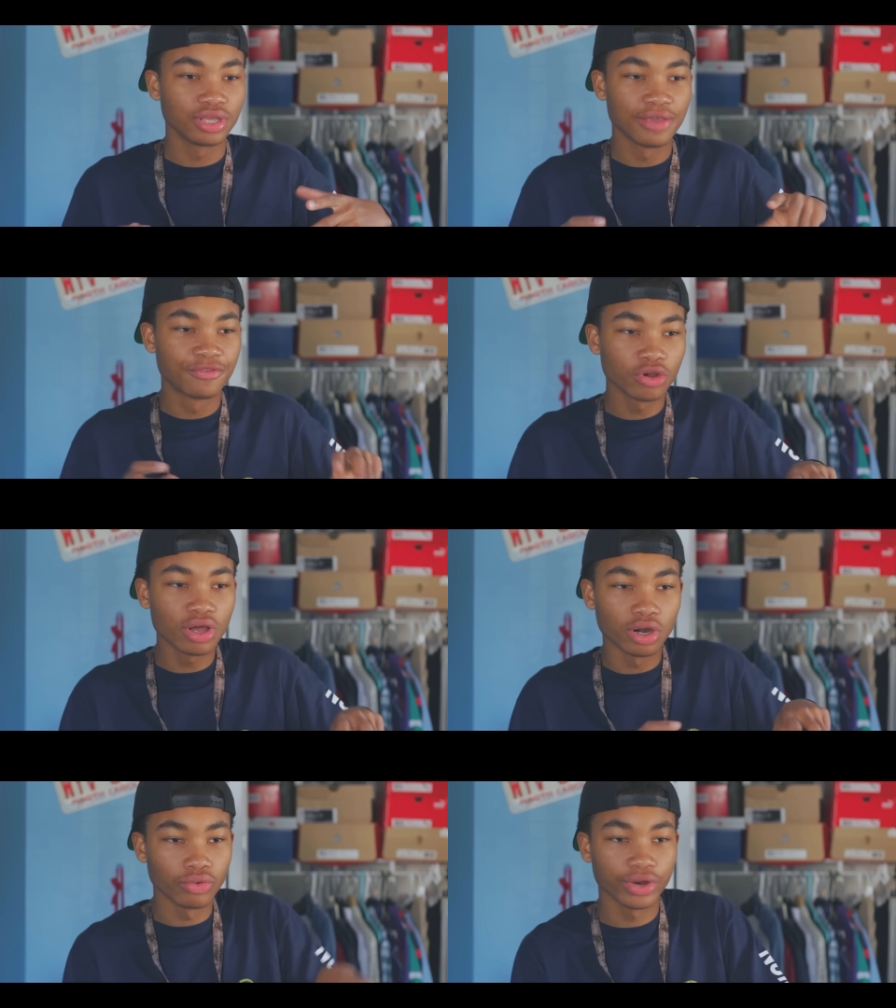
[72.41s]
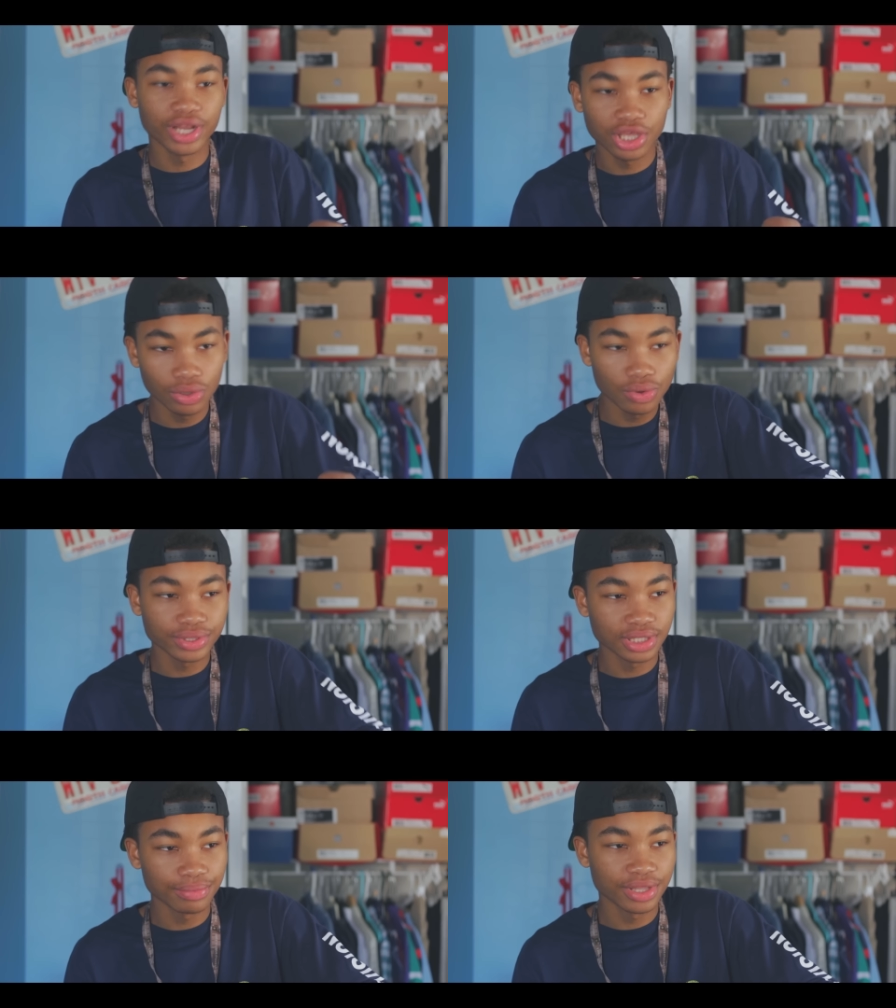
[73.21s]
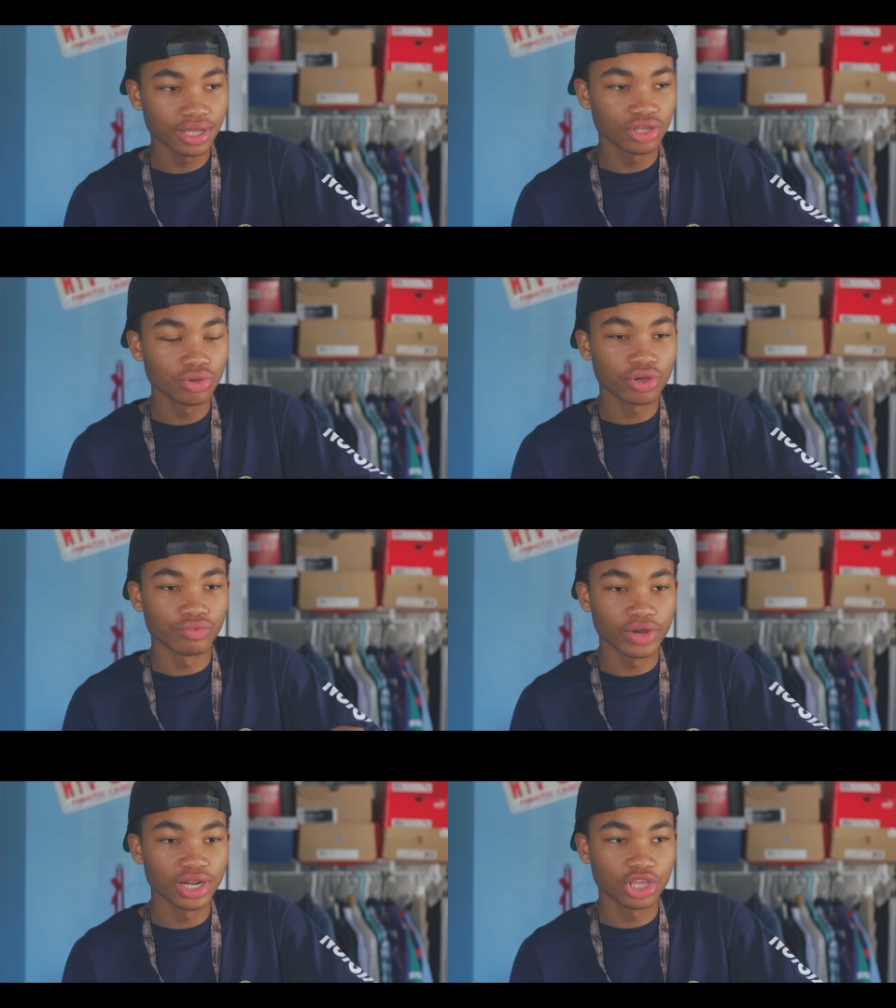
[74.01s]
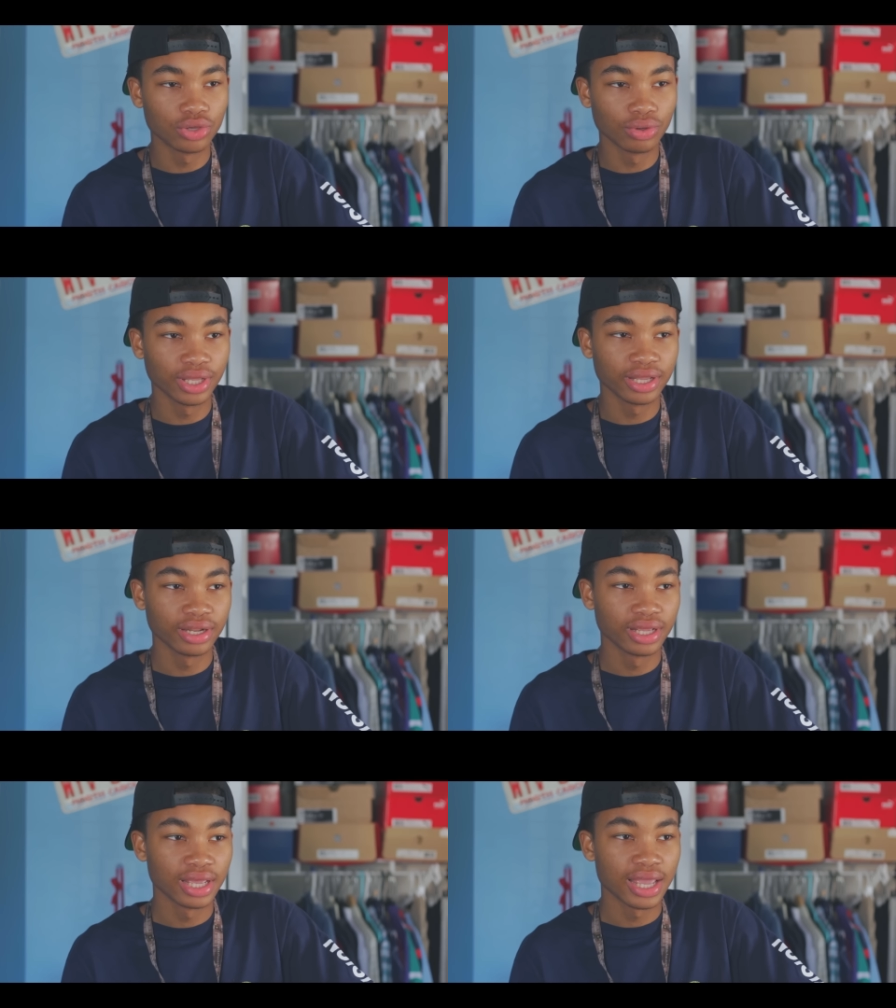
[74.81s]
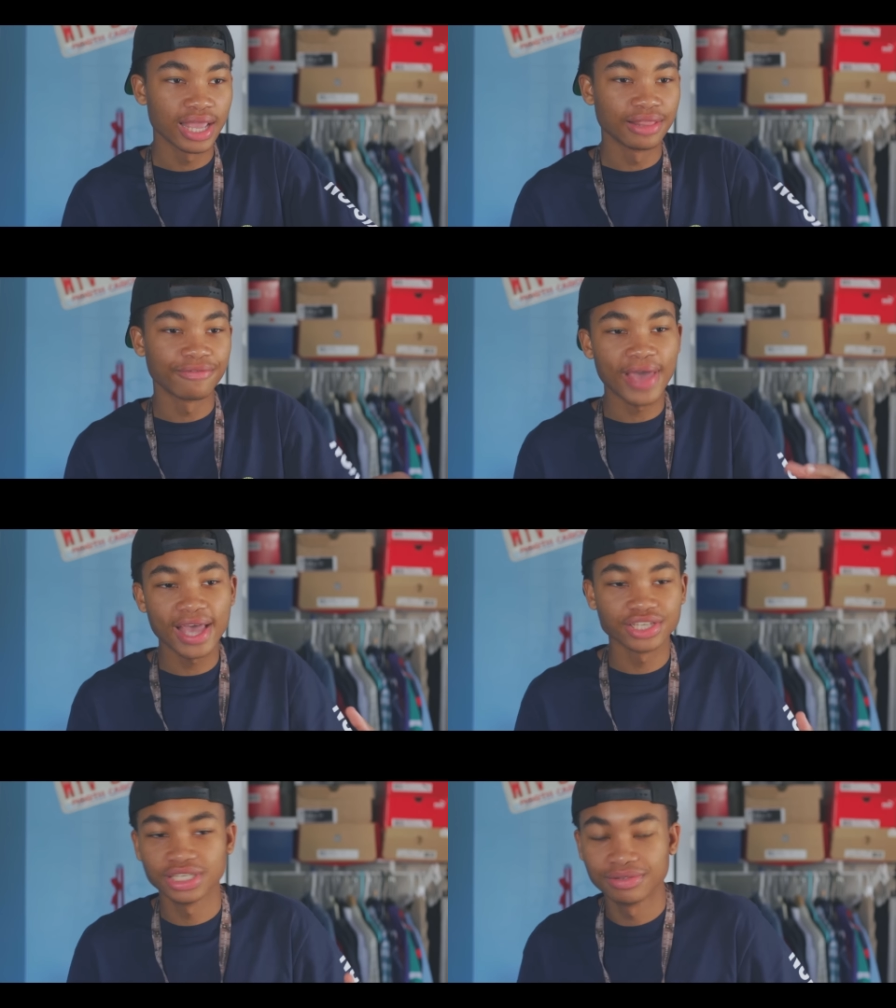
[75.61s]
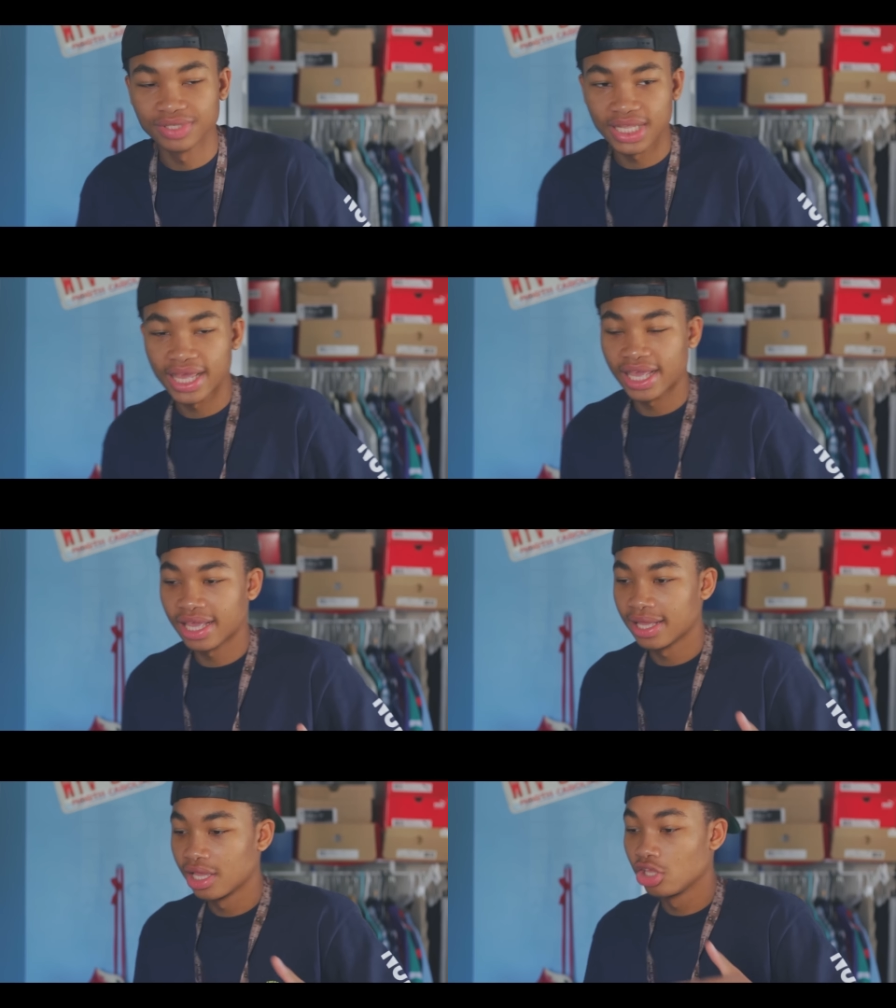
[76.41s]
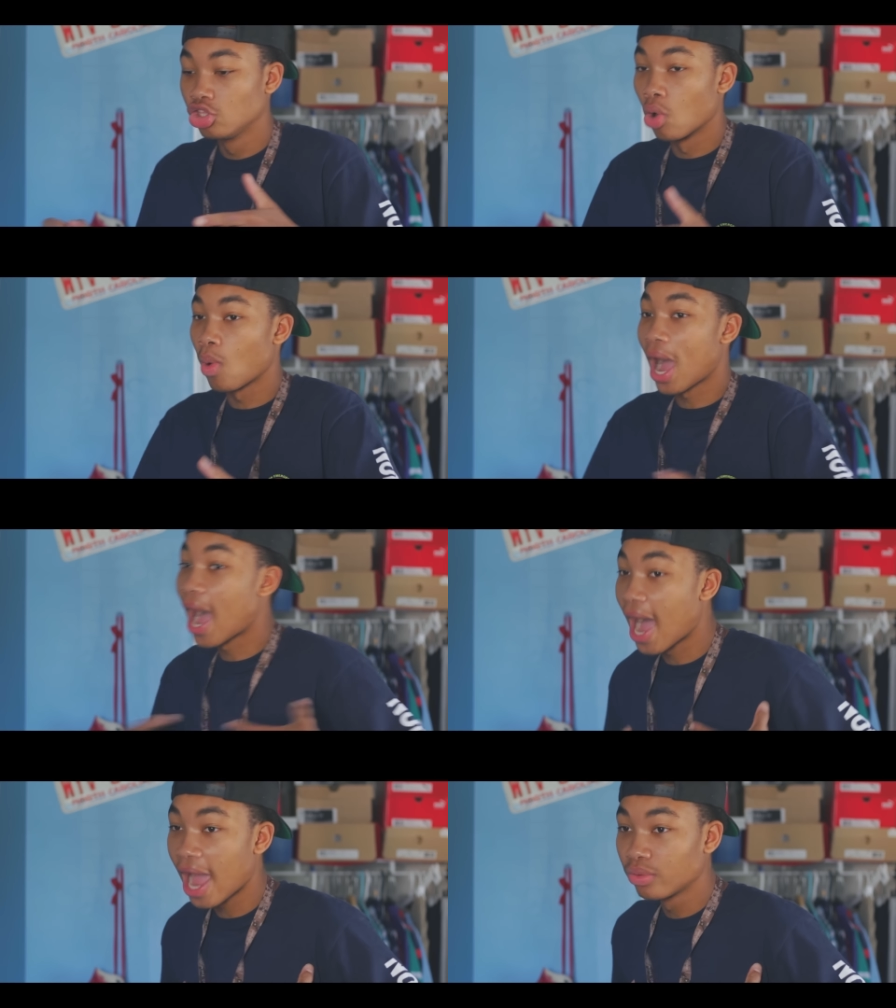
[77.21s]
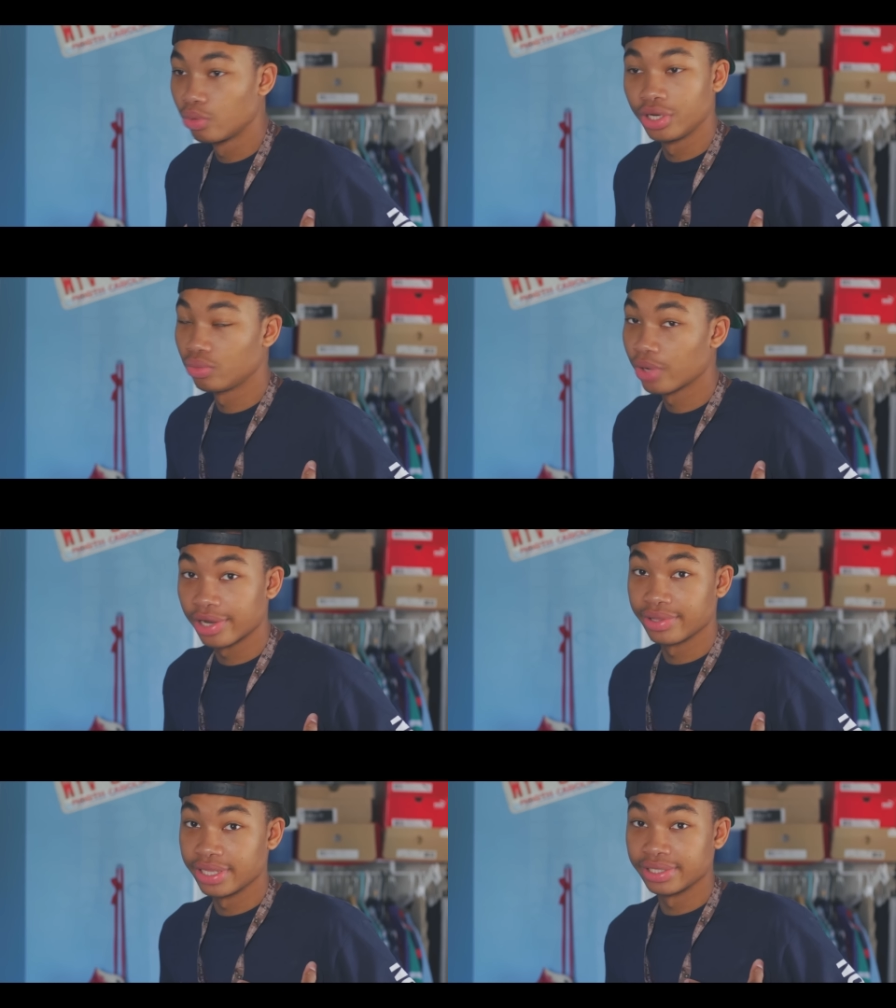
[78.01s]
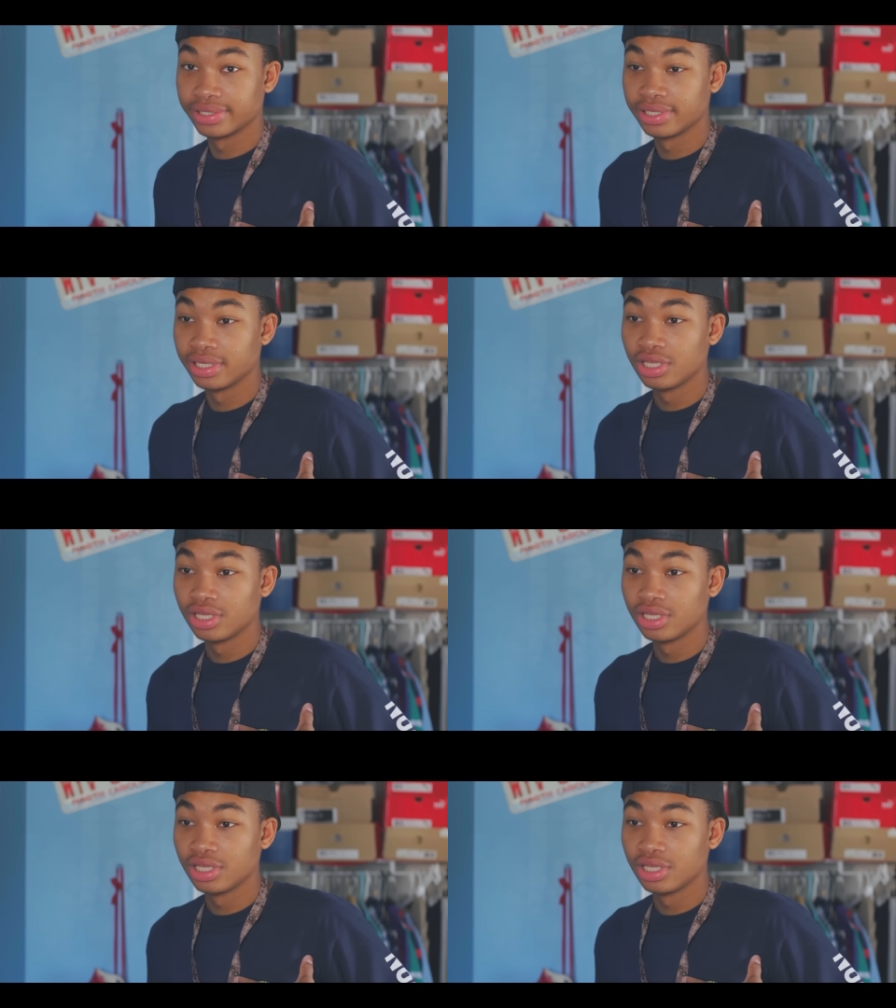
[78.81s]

if you're gonna ridicule something, you can ridicule it in the fashion of saying, yo, I wouldn't wear this.